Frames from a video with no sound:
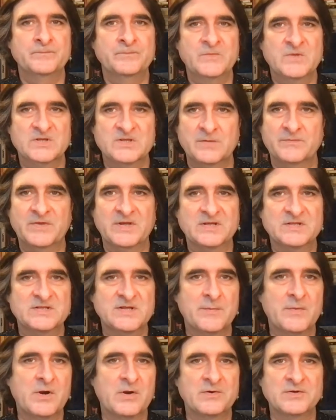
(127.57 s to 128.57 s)
Something
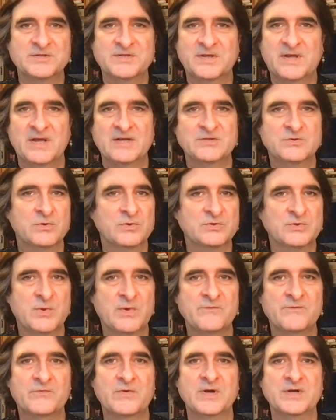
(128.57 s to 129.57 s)
similar is the case also
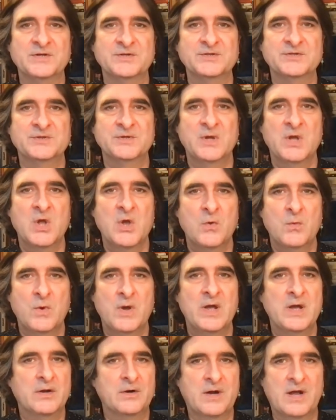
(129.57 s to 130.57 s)
in French,
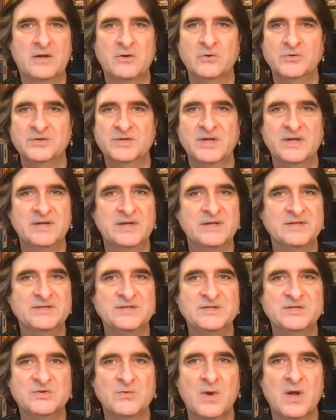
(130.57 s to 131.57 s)
where raconter des
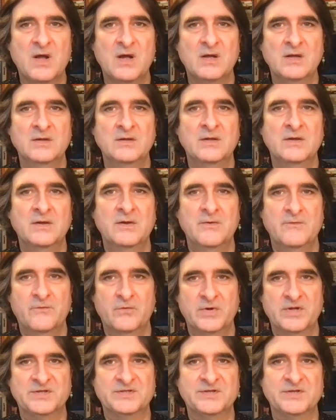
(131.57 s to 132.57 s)
histoires, for
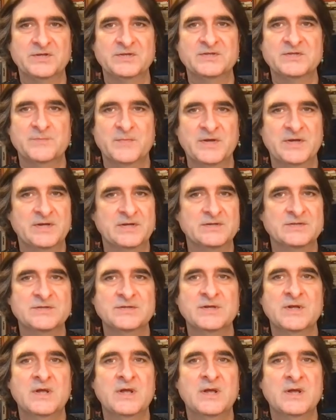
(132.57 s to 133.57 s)
instance, means
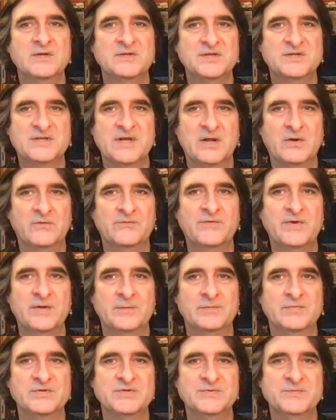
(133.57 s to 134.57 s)
to tell
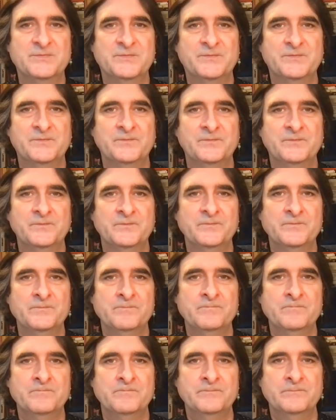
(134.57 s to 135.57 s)
fibs.
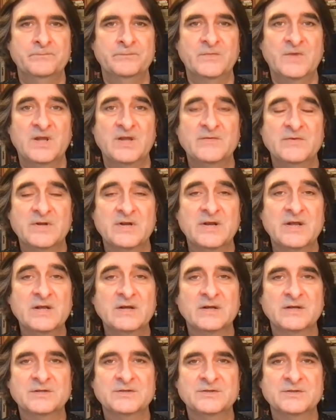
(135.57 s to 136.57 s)
Even in
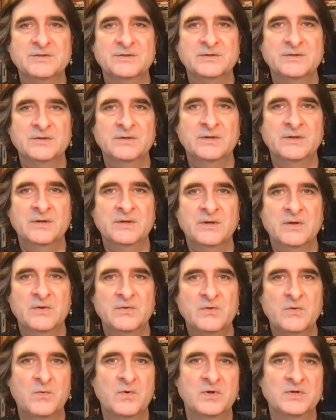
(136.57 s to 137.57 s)
English,
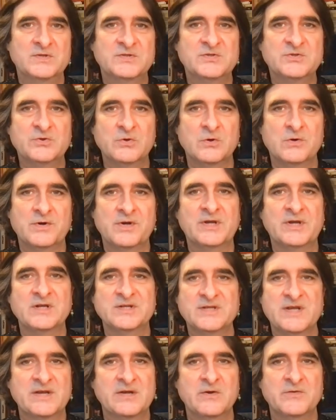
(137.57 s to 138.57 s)
the word story can
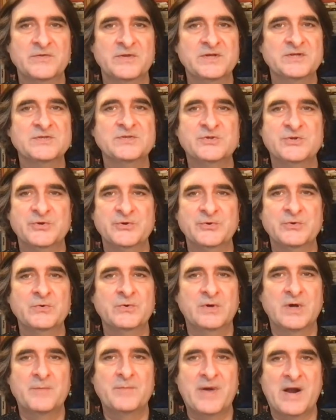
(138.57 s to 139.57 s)
take on these two
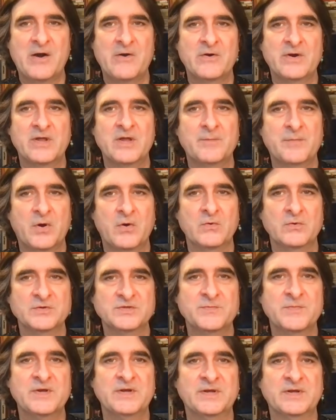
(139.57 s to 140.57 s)
apparently opposed
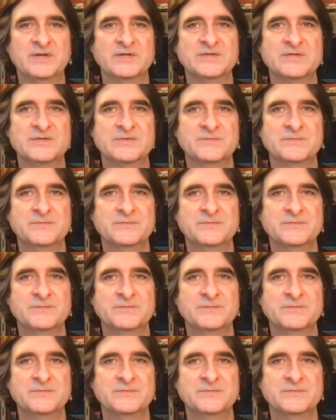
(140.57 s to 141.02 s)
meanings.